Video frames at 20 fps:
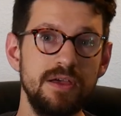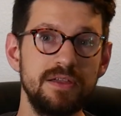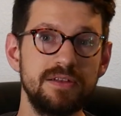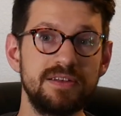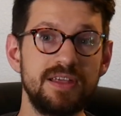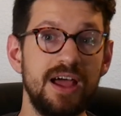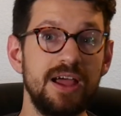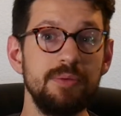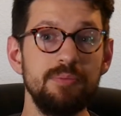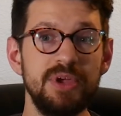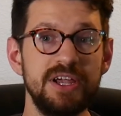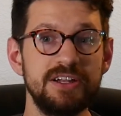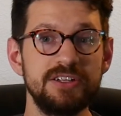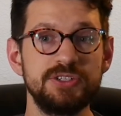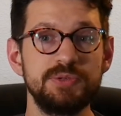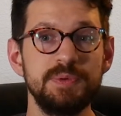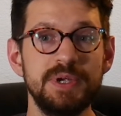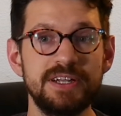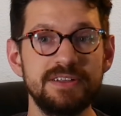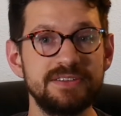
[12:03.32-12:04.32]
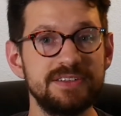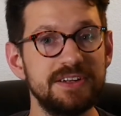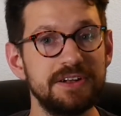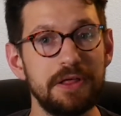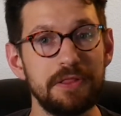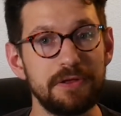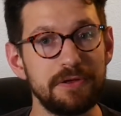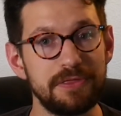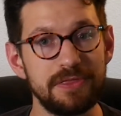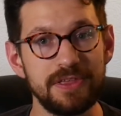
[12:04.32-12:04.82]
Time management is
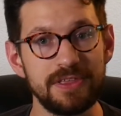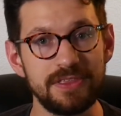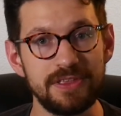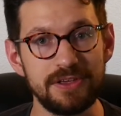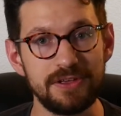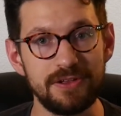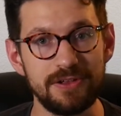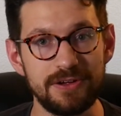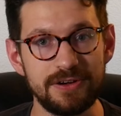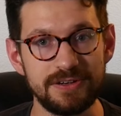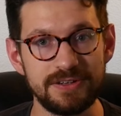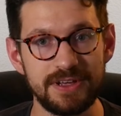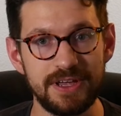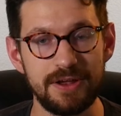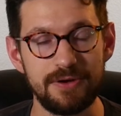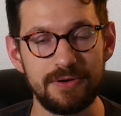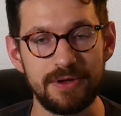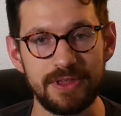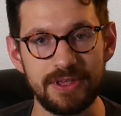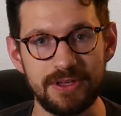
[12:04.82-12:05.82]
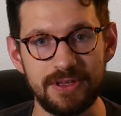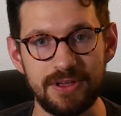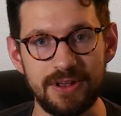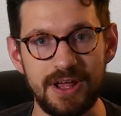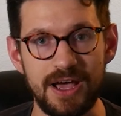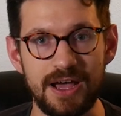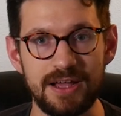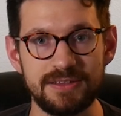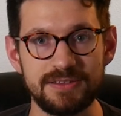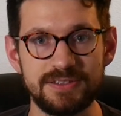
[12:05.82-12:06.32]
another thing that you'll learn to get really good
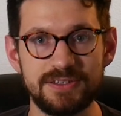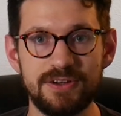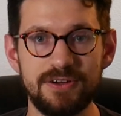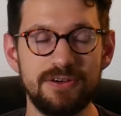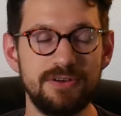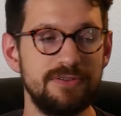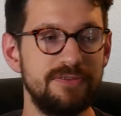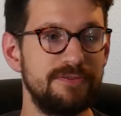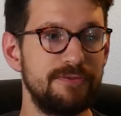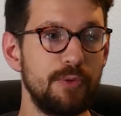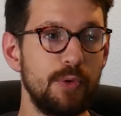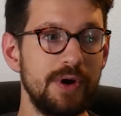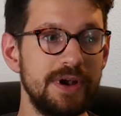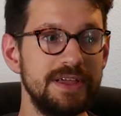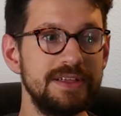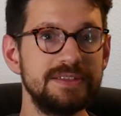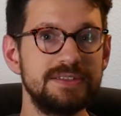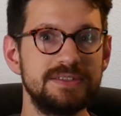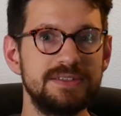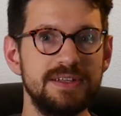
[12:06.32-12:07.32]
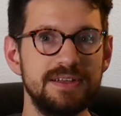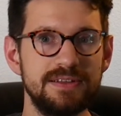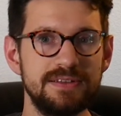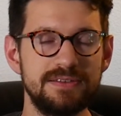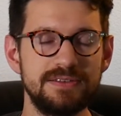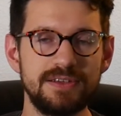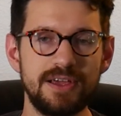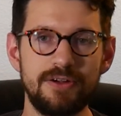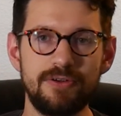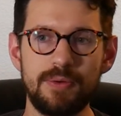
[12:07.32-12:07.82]
at. So for
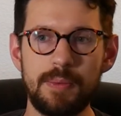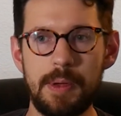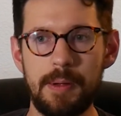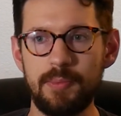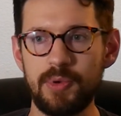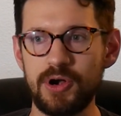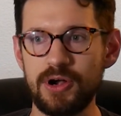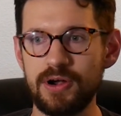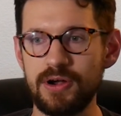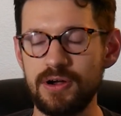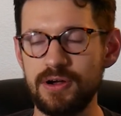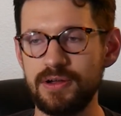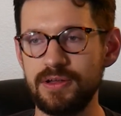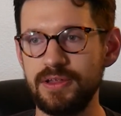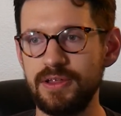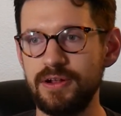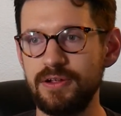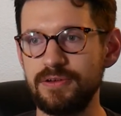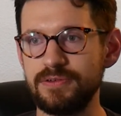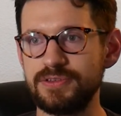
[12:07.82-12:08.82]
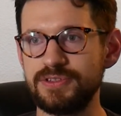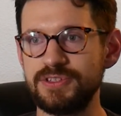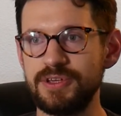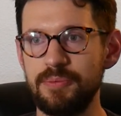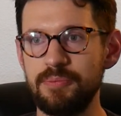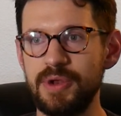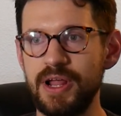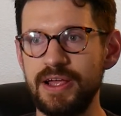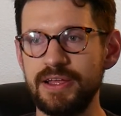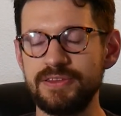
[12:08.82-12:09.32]
instance, I remember,
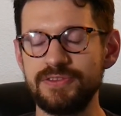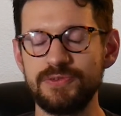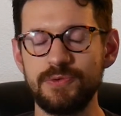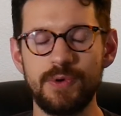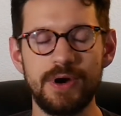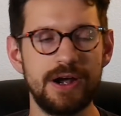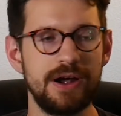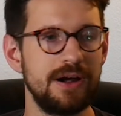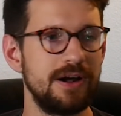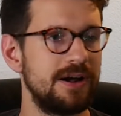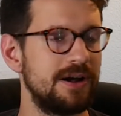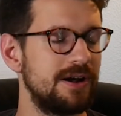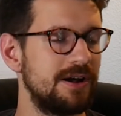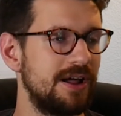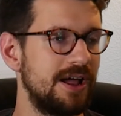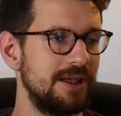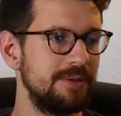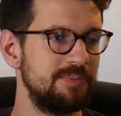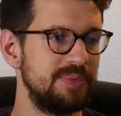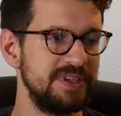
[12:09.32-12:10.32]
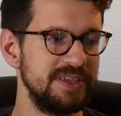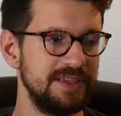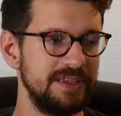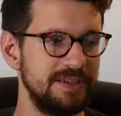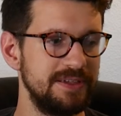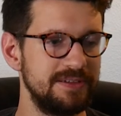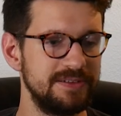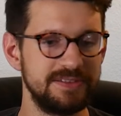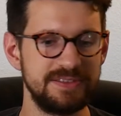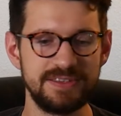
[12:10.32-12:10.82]
some nights where I'd
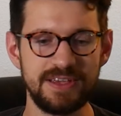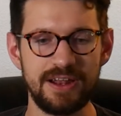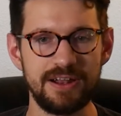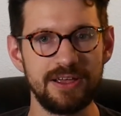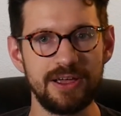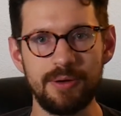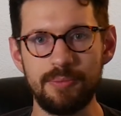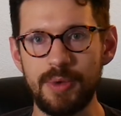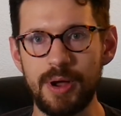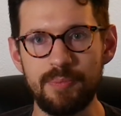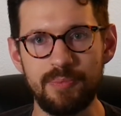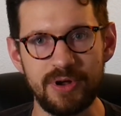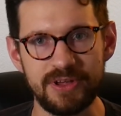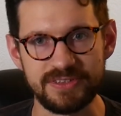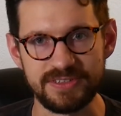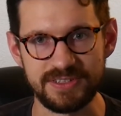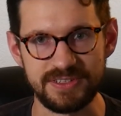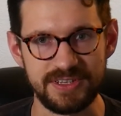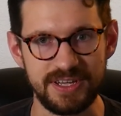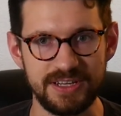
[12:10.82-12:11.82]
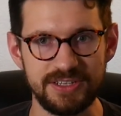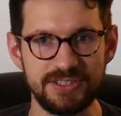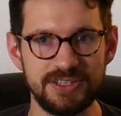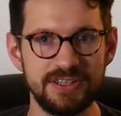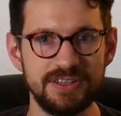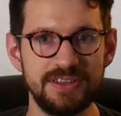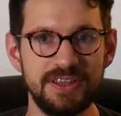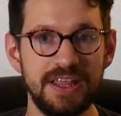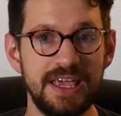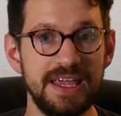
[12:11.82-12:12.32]
be setting up my
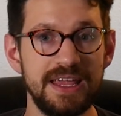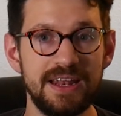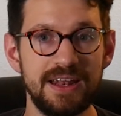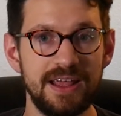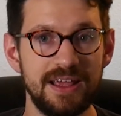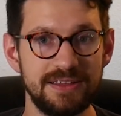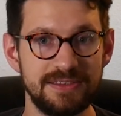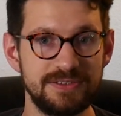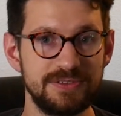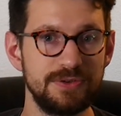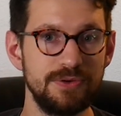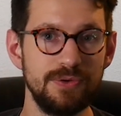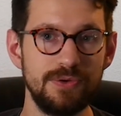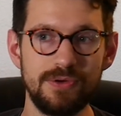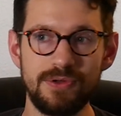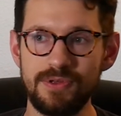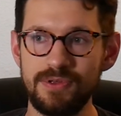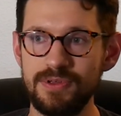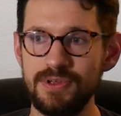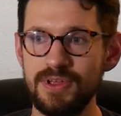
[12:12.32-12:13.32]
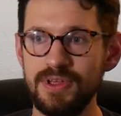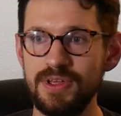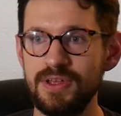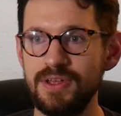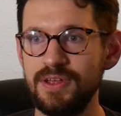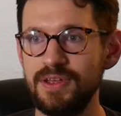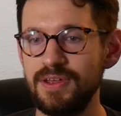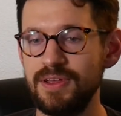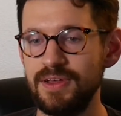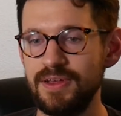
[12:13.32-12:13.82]
presentation late at school,
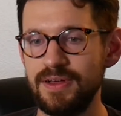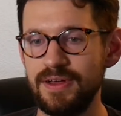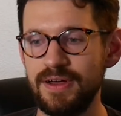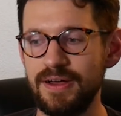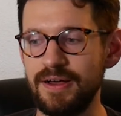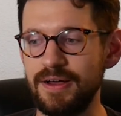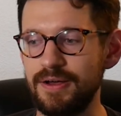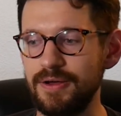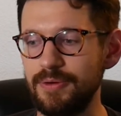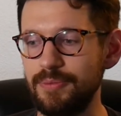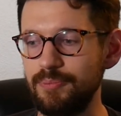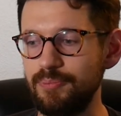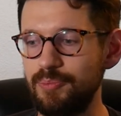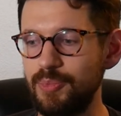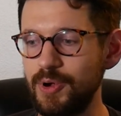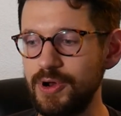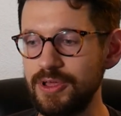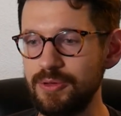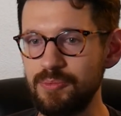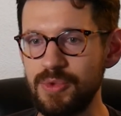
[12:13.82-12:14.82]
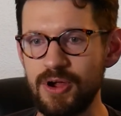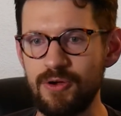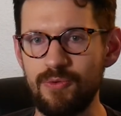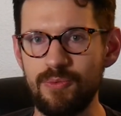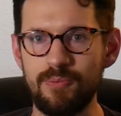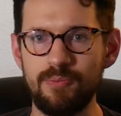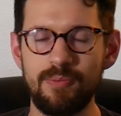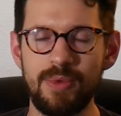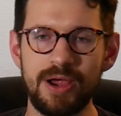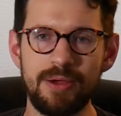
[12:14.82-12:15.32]
putting
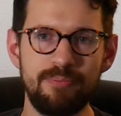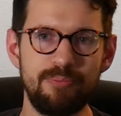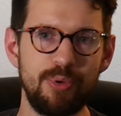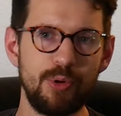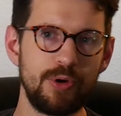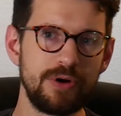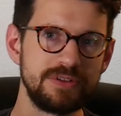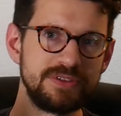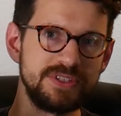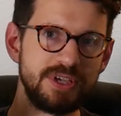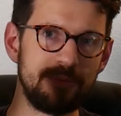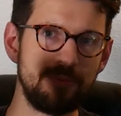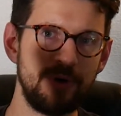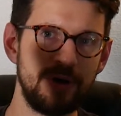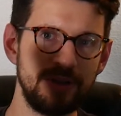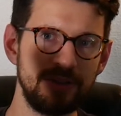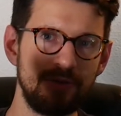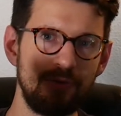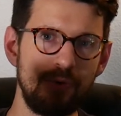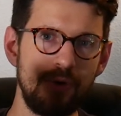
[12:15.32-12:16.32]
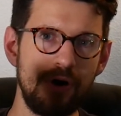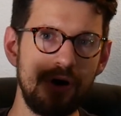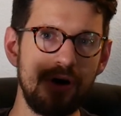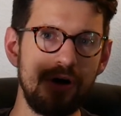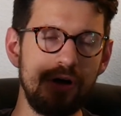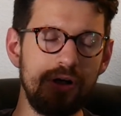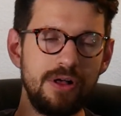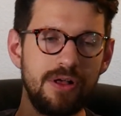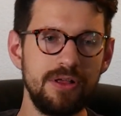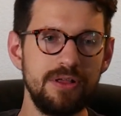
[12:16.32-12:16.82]
my boards up on the
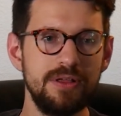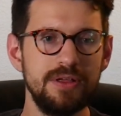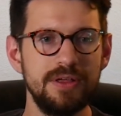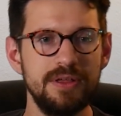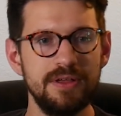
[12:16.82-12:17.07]
wall,